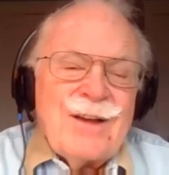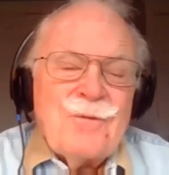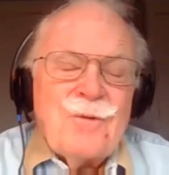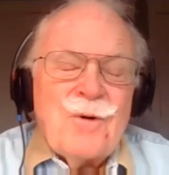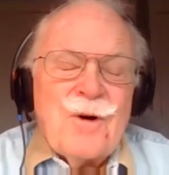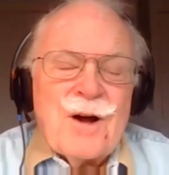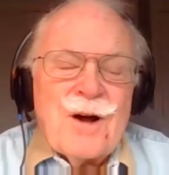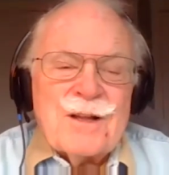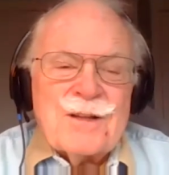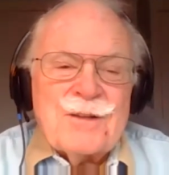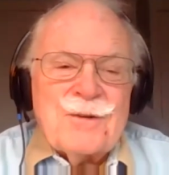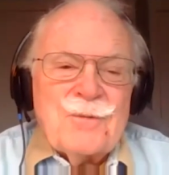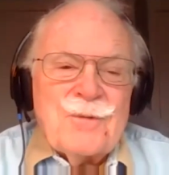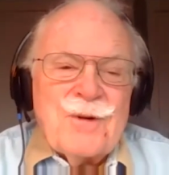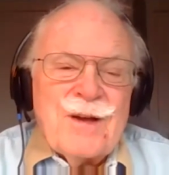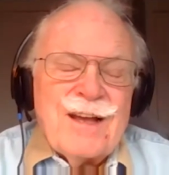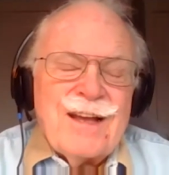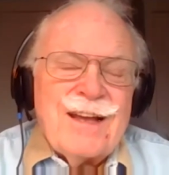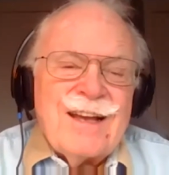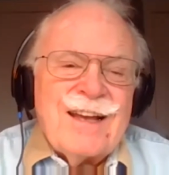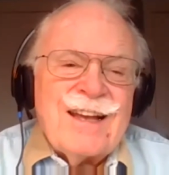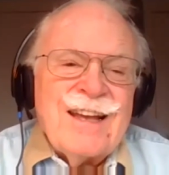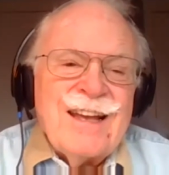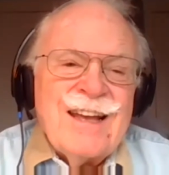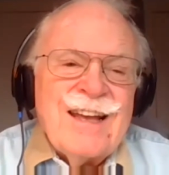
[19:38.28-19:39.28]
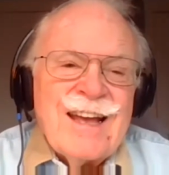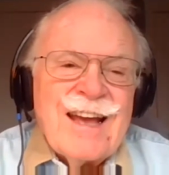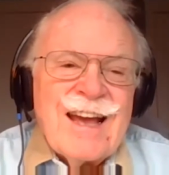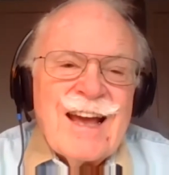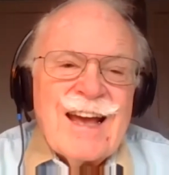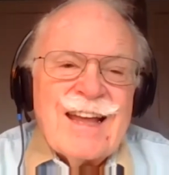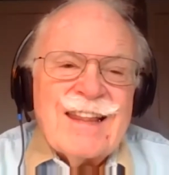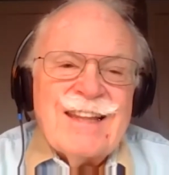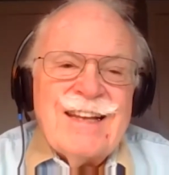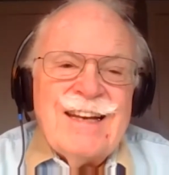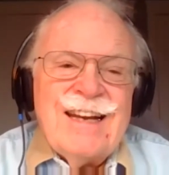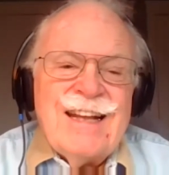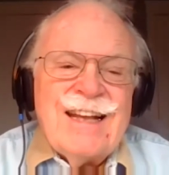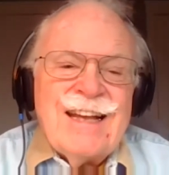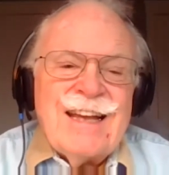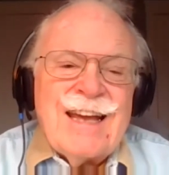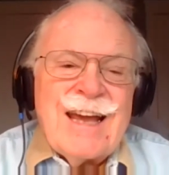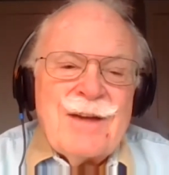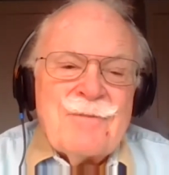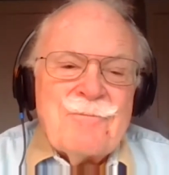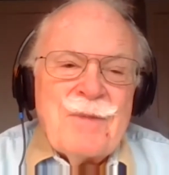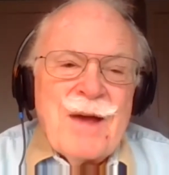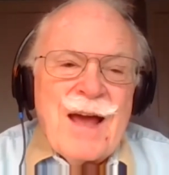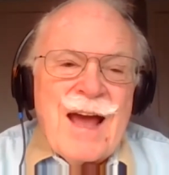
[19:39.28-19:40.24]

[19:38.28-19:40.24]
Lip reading: he walked away. And then he came